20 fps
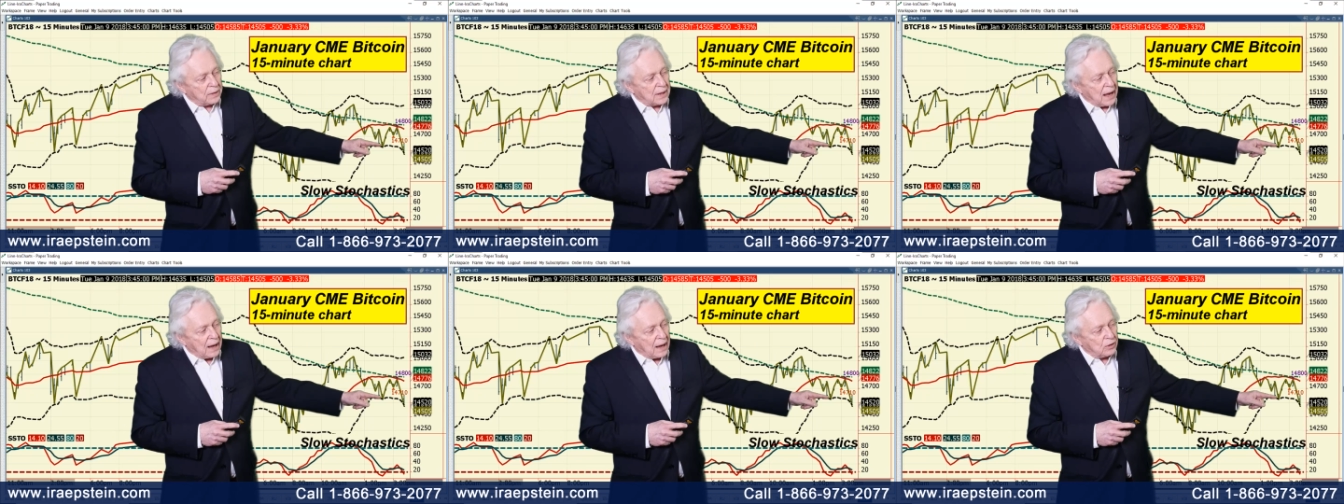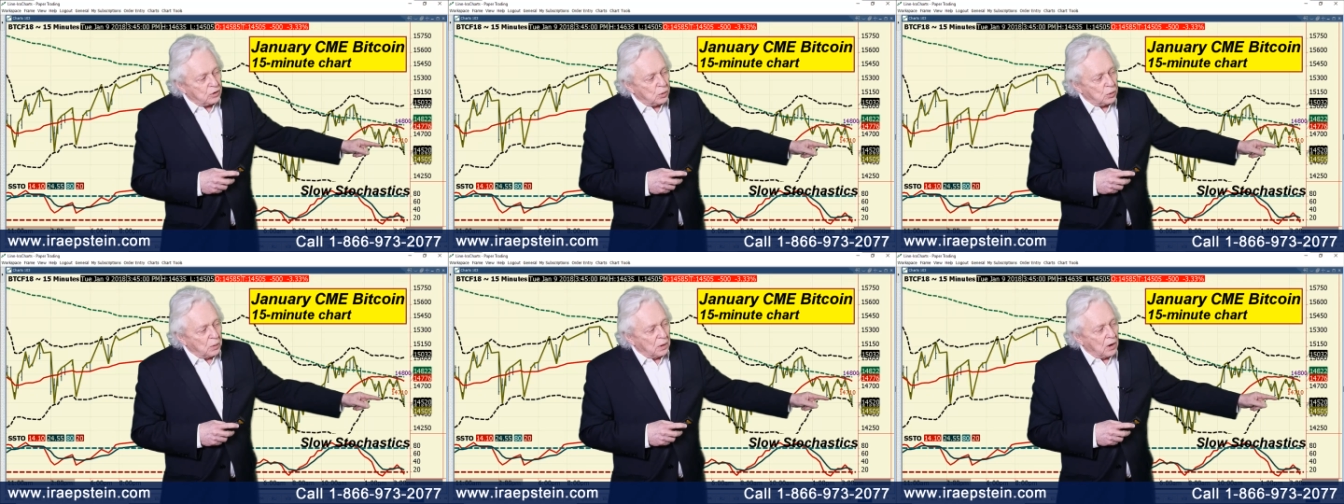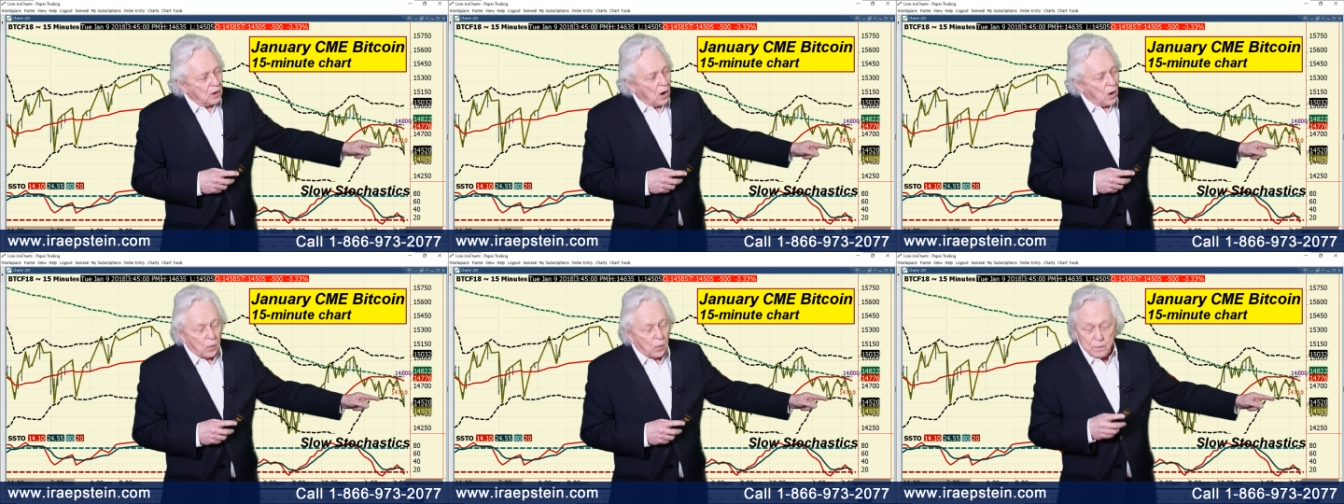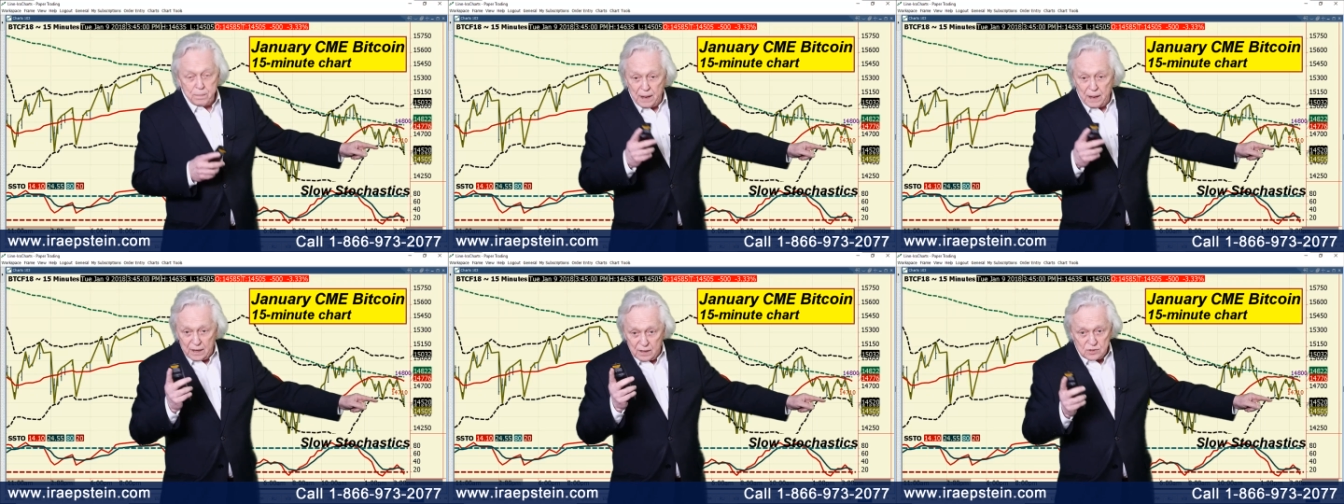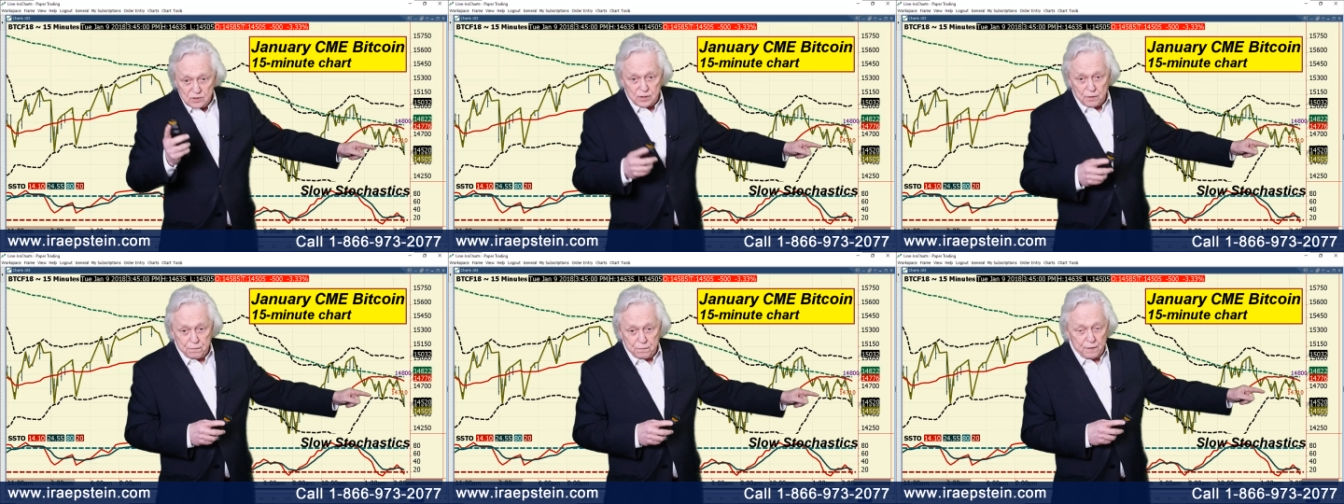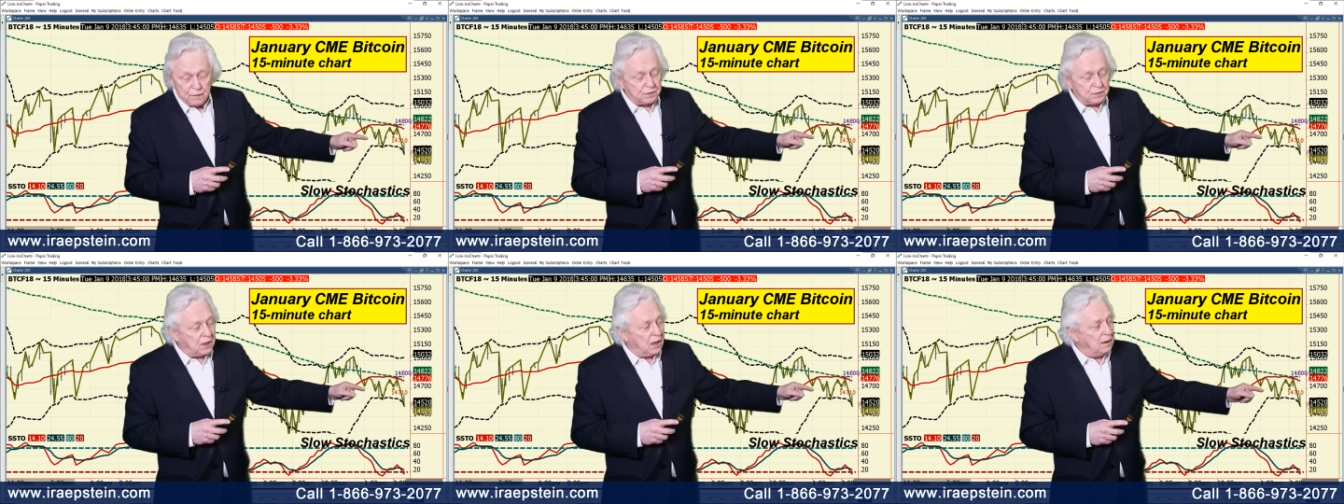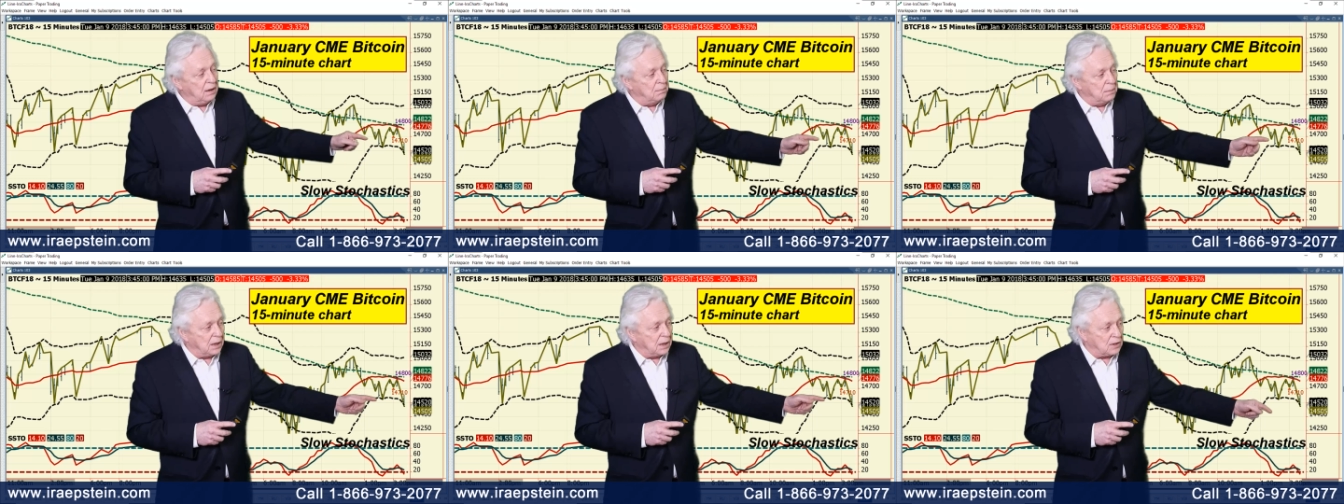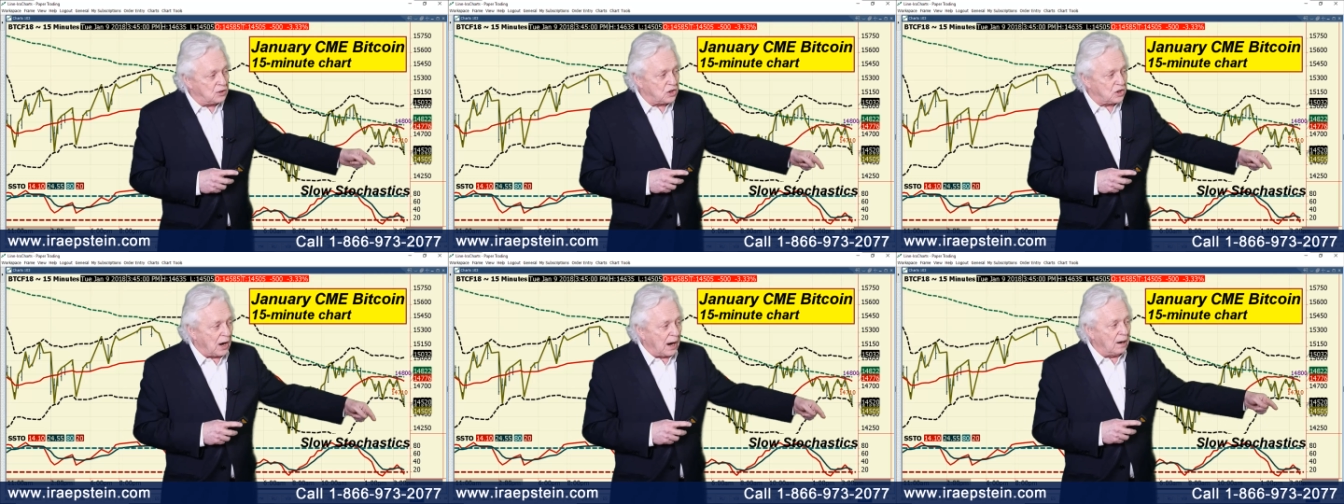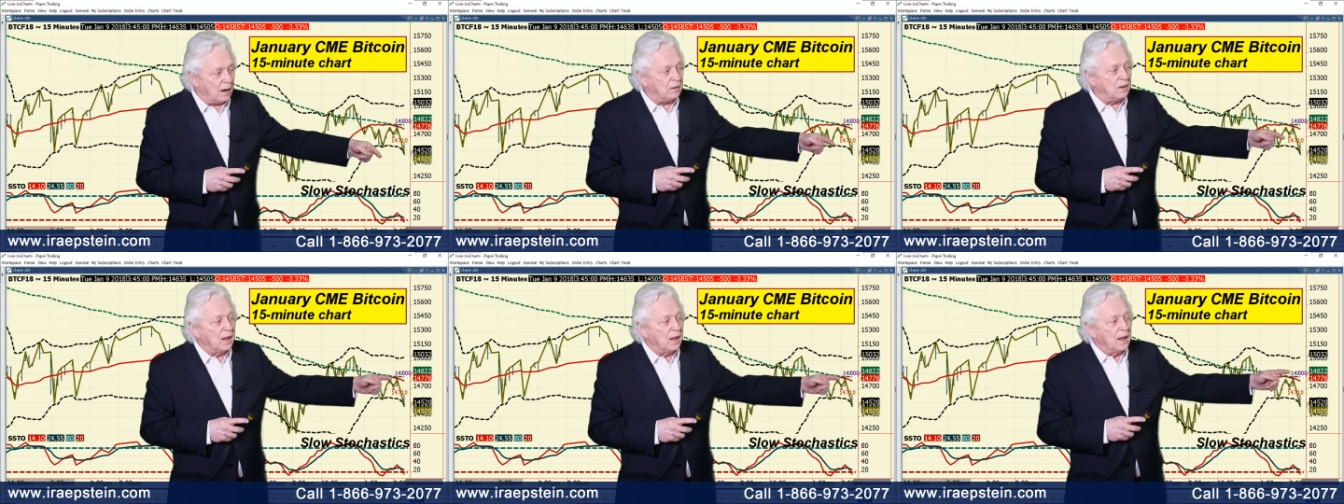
down to a lower band. It's a 15 minute chart,